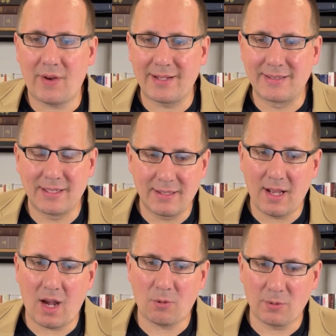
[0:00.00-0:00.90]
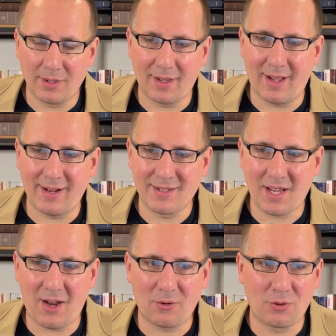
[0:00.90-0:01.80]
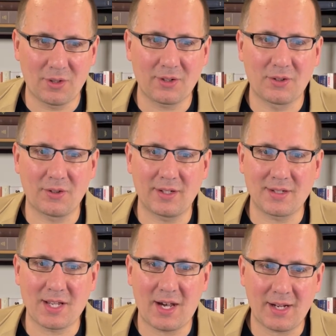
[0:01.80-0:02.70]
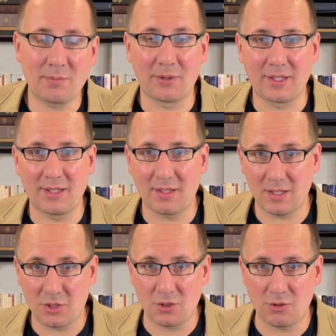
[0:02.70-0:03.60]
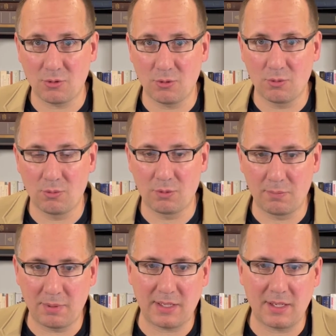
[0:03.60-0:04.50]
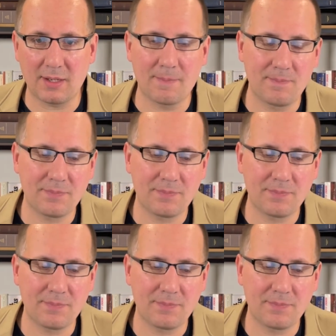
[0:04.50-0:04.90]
I did not realize how critical and timely the issue would be.